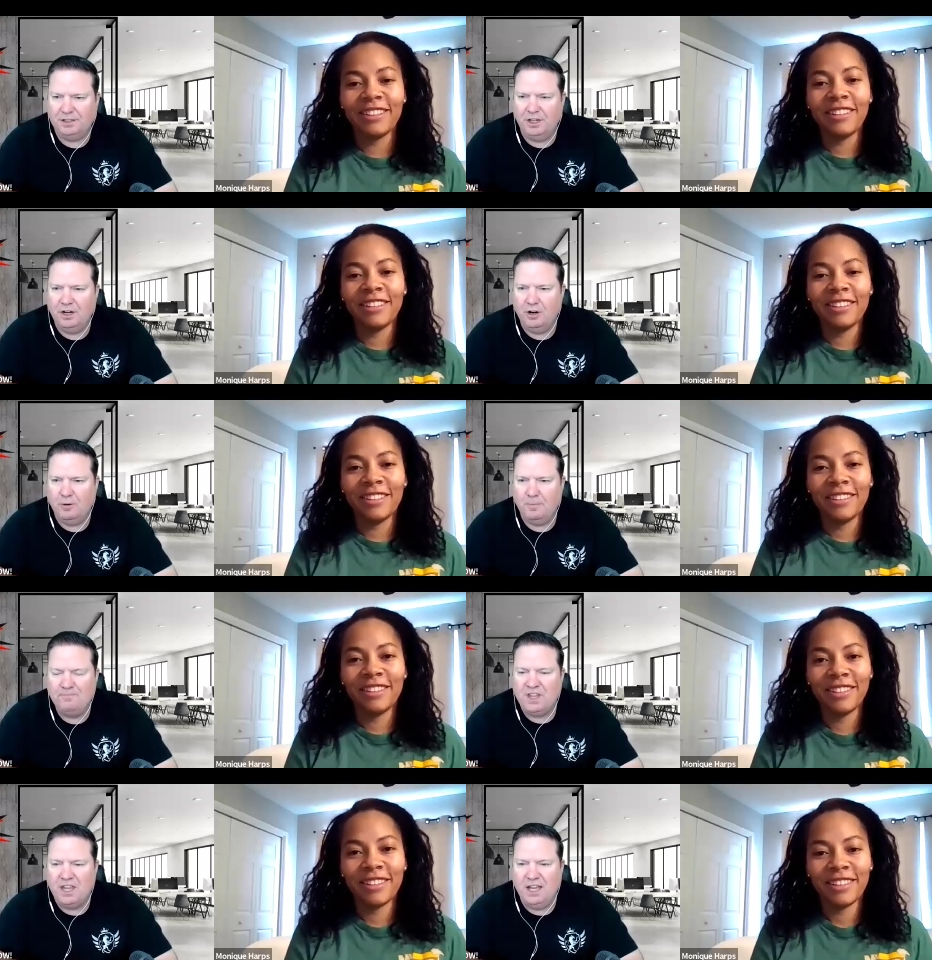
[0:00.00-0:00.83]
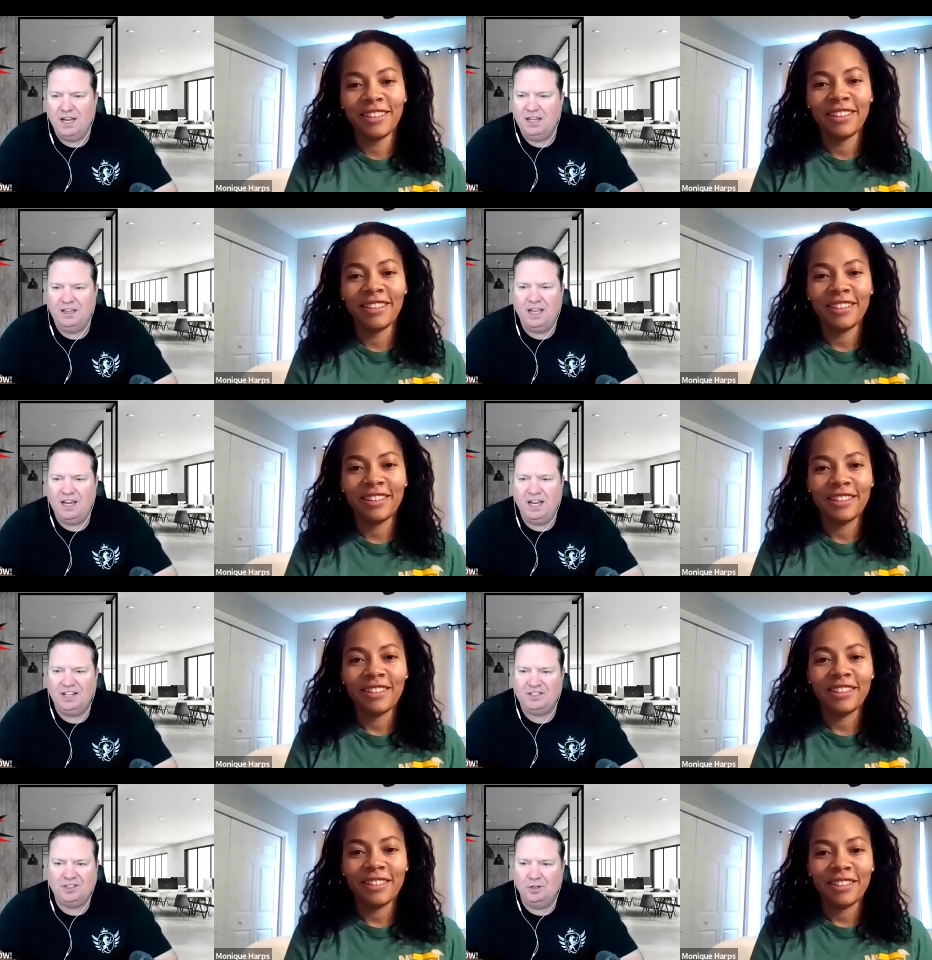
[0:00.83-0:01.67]
Speaker 1: You know, any any
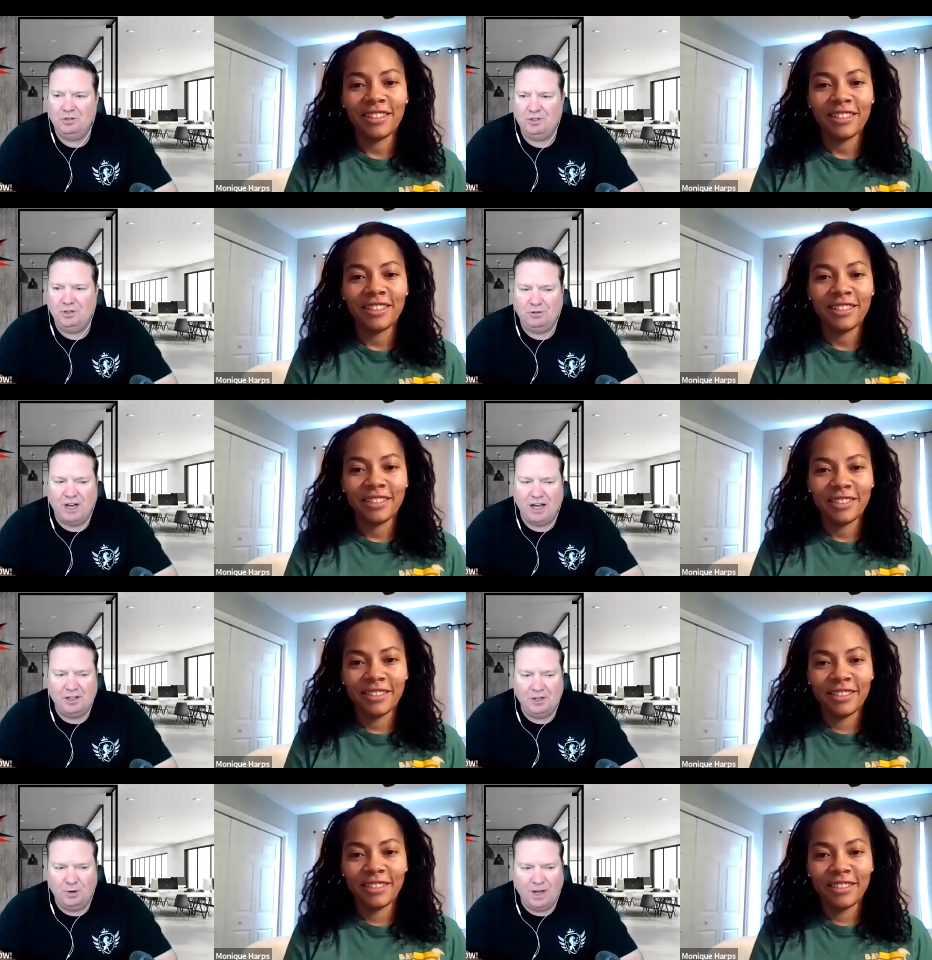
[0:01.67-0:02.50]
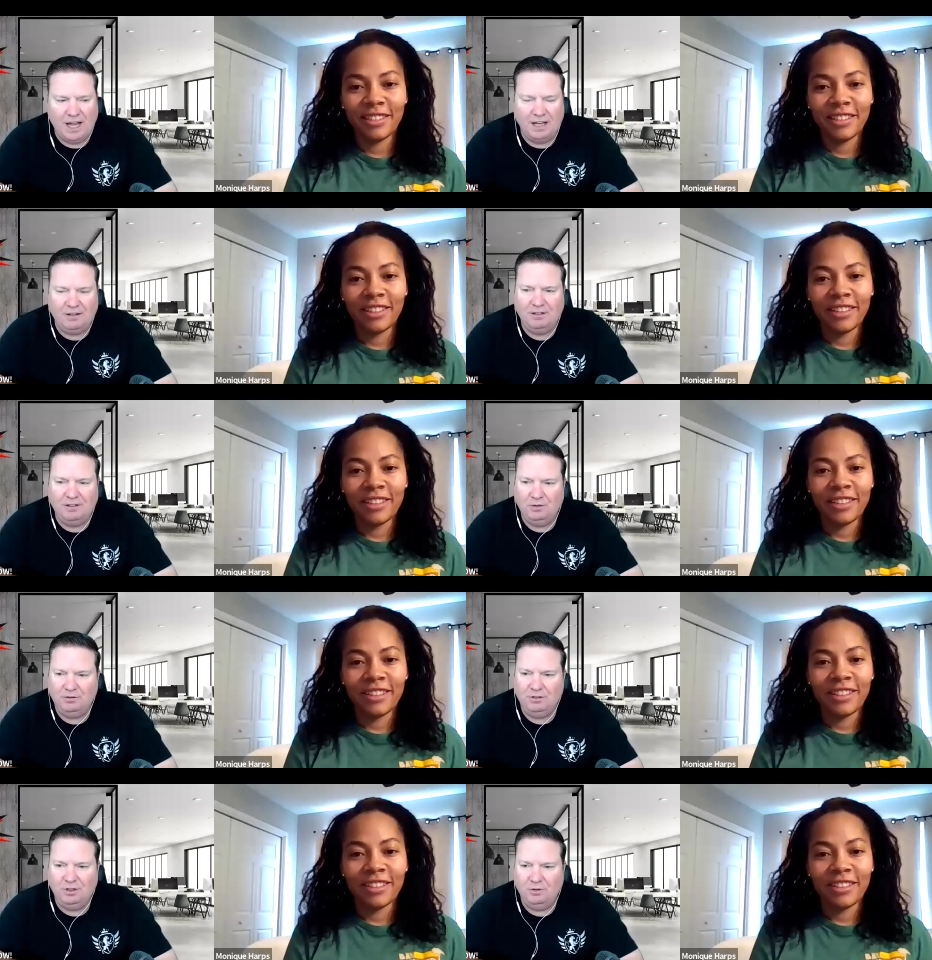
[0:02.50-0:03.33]
excuse you thought you had,
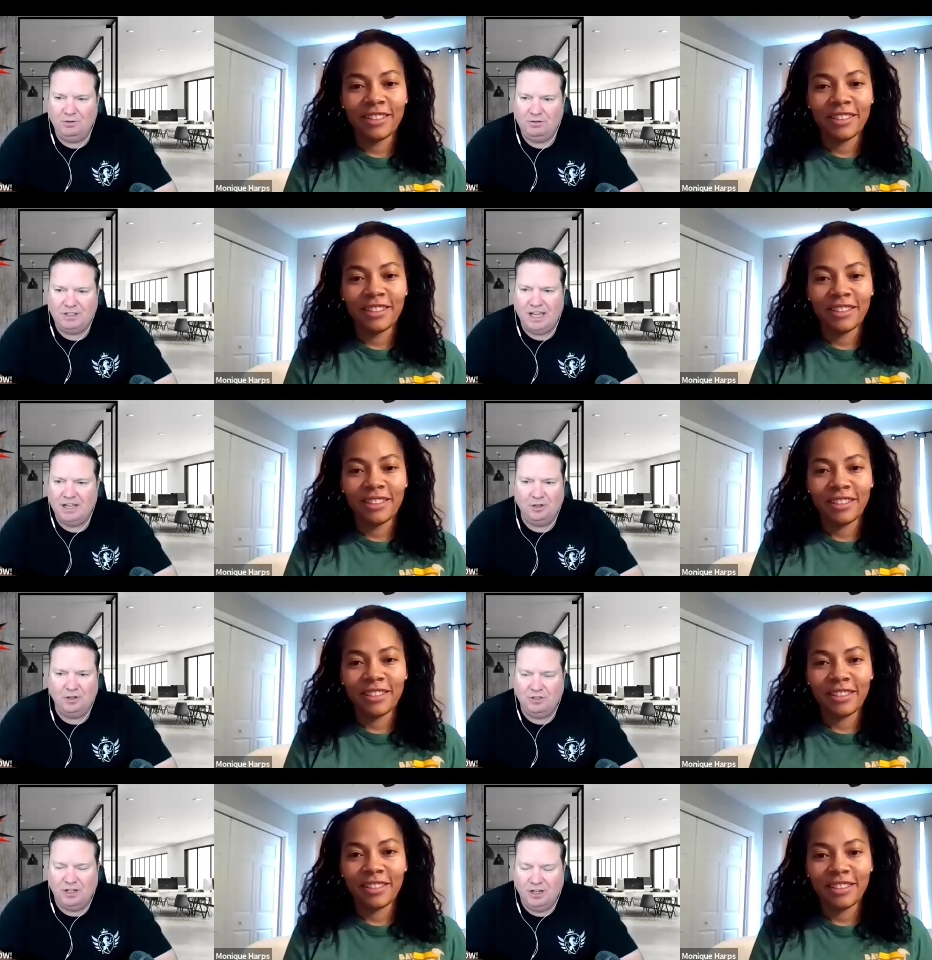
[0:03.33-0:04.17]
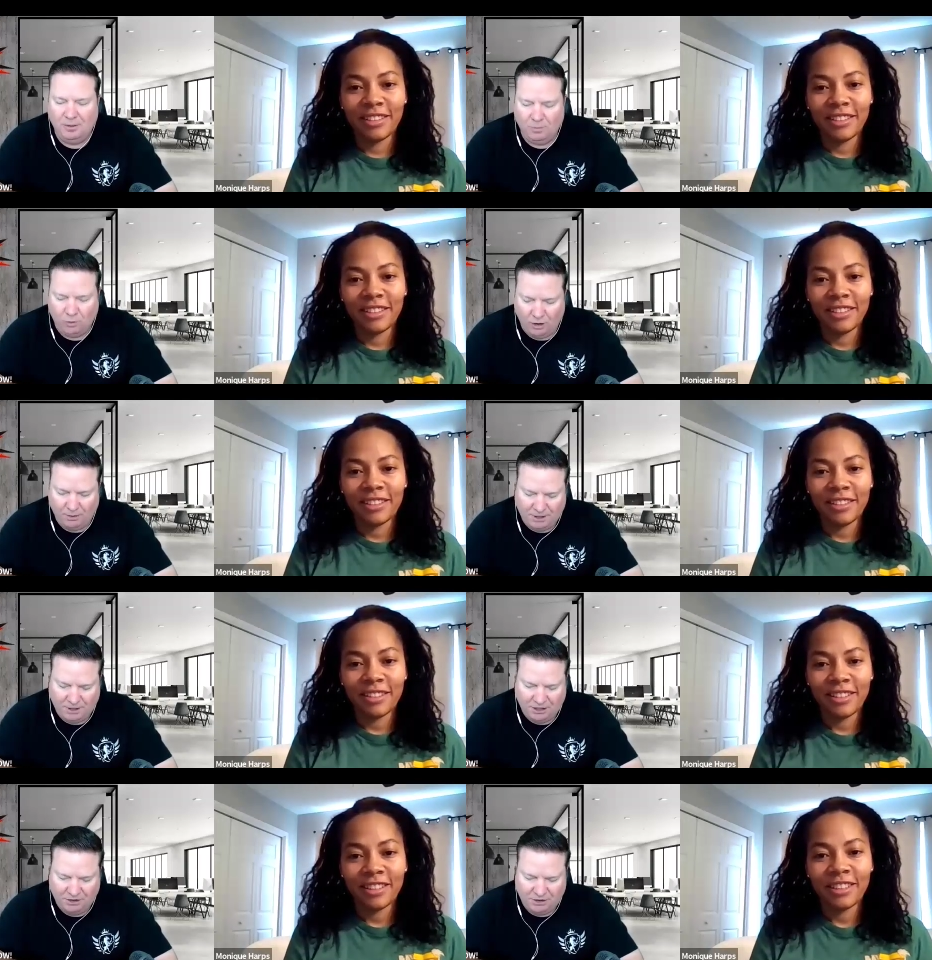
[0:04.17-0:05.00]
you you can't use it anymore
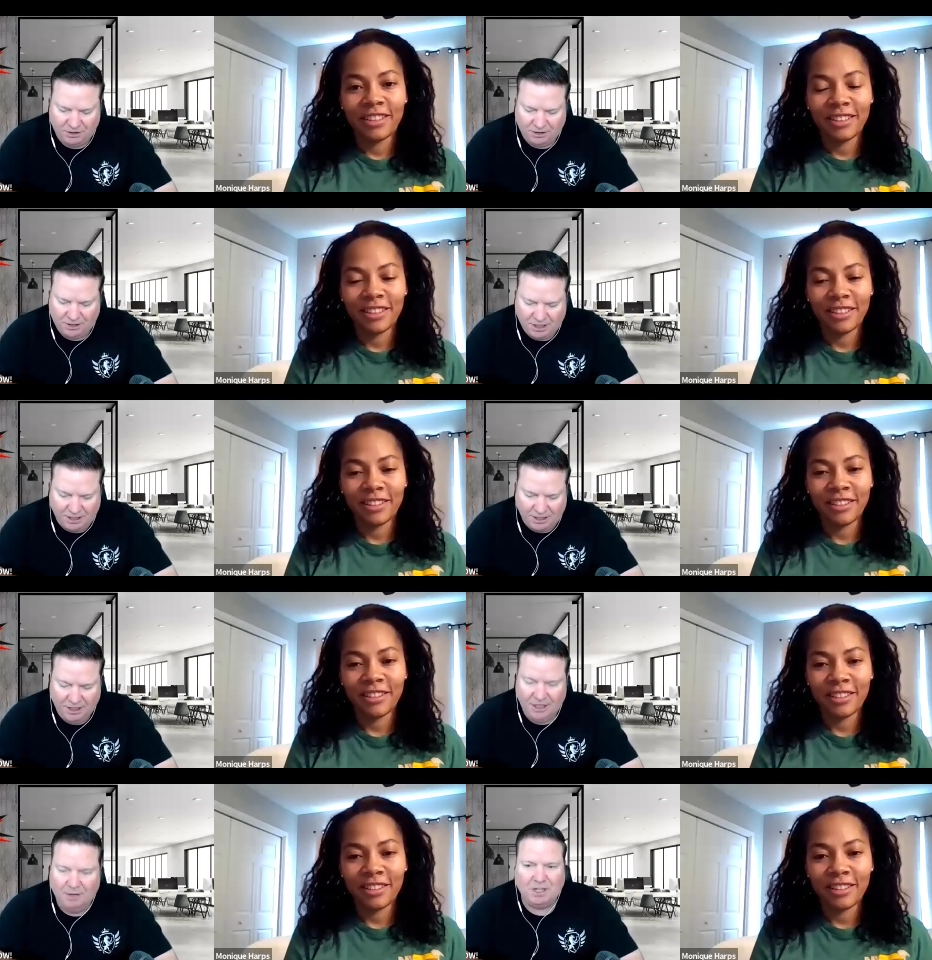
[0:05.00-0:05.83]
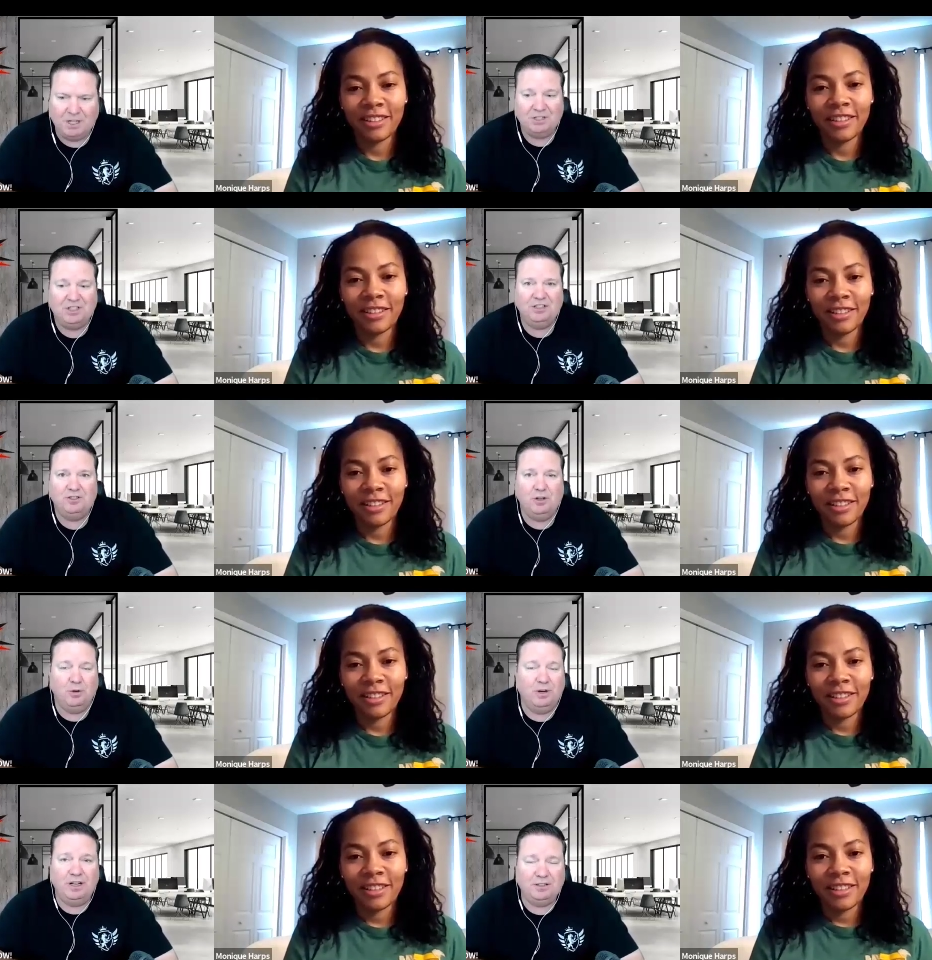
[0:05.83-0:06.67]
because uh, because she's
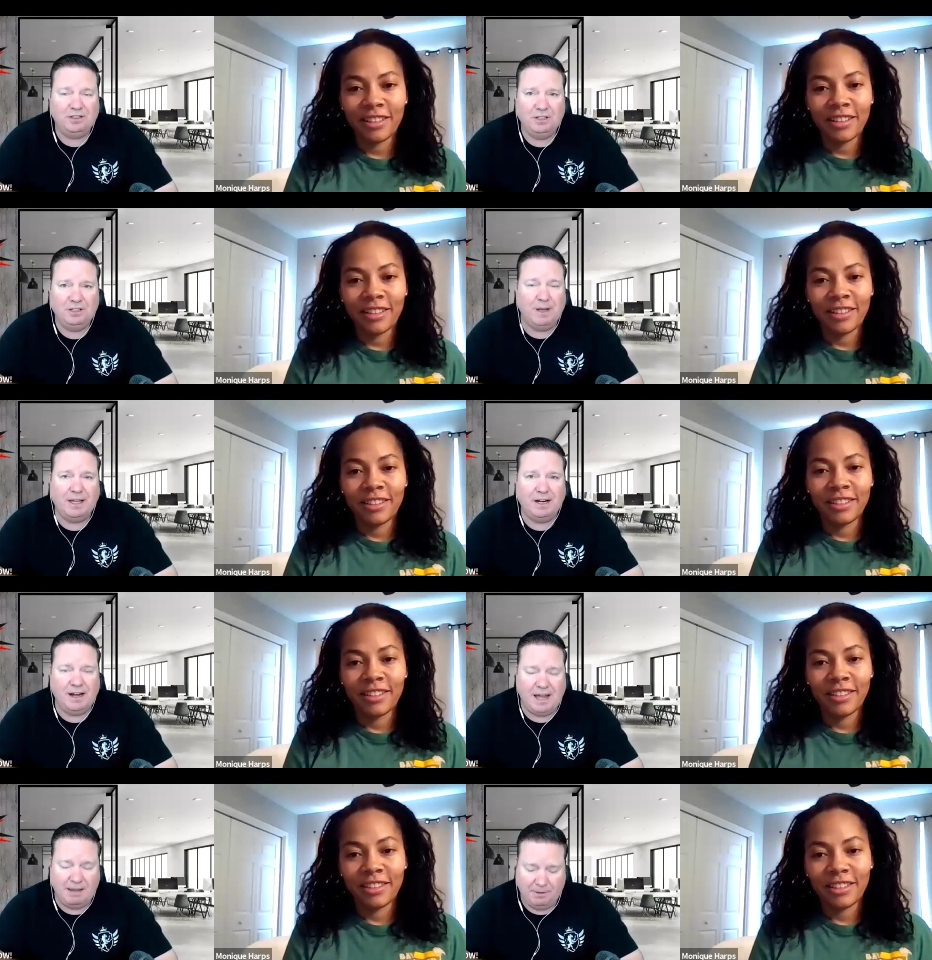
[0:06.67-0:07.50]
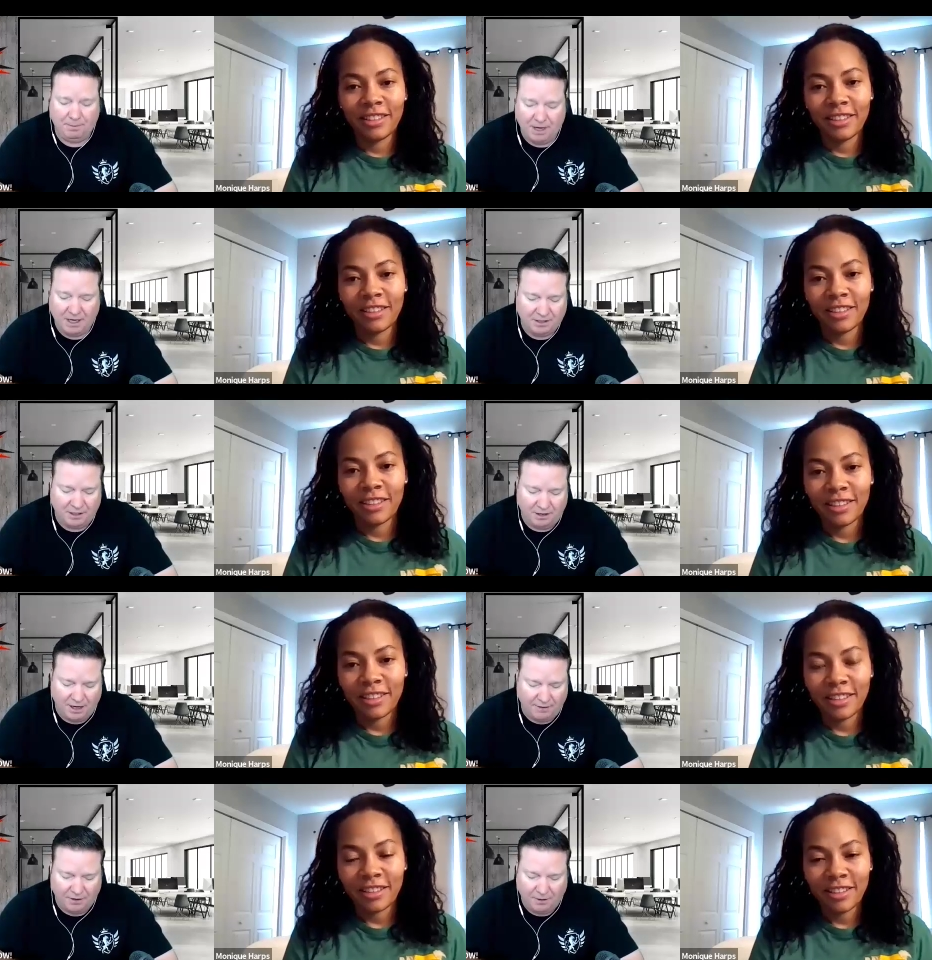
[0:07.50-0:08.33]
doing it. She's making it happen. Best year
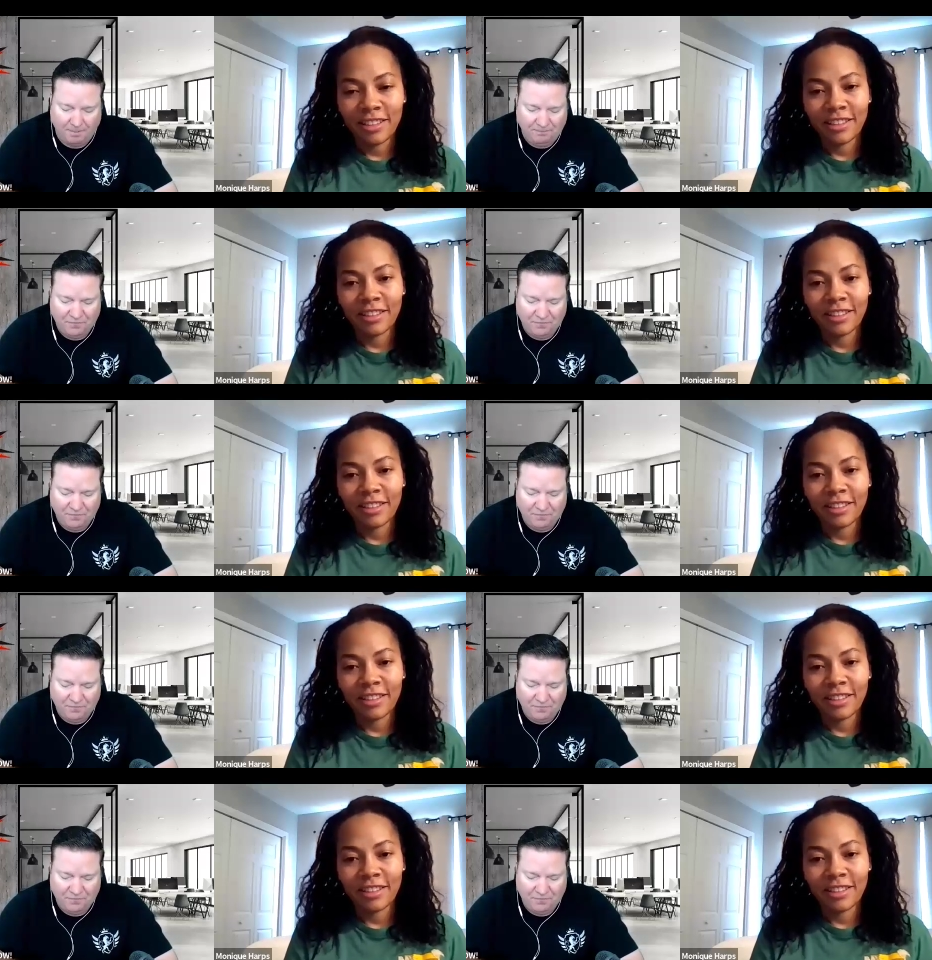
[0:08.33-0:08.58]
ever.